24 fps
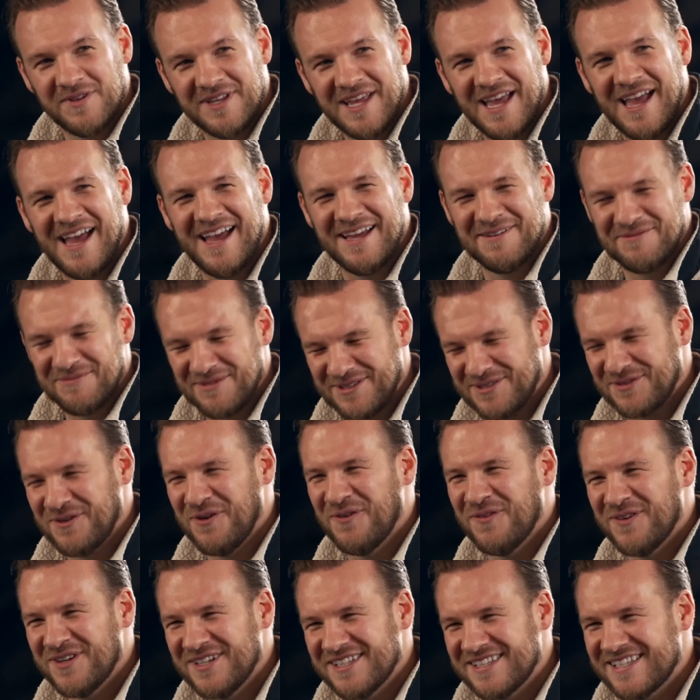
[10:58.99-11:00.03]
Yeah, we're sort
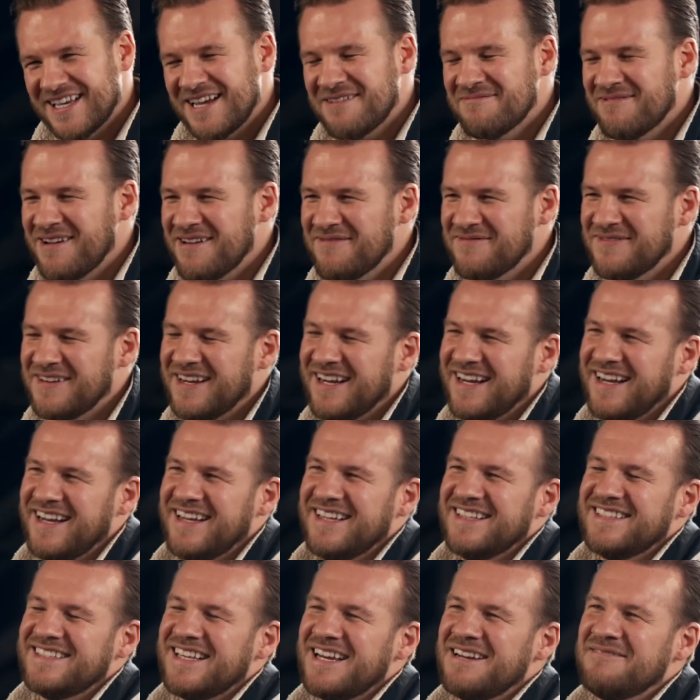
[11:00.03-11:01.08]
of on the same level,
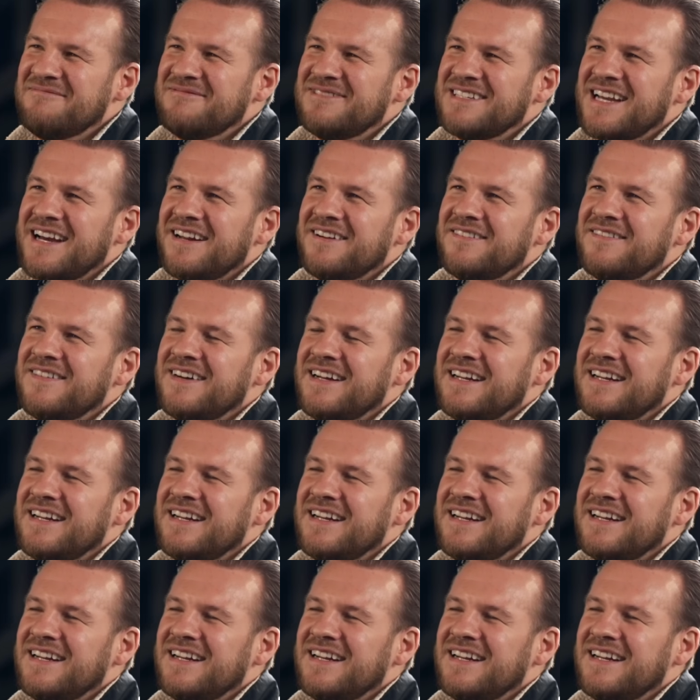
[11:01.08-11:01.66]
same channel.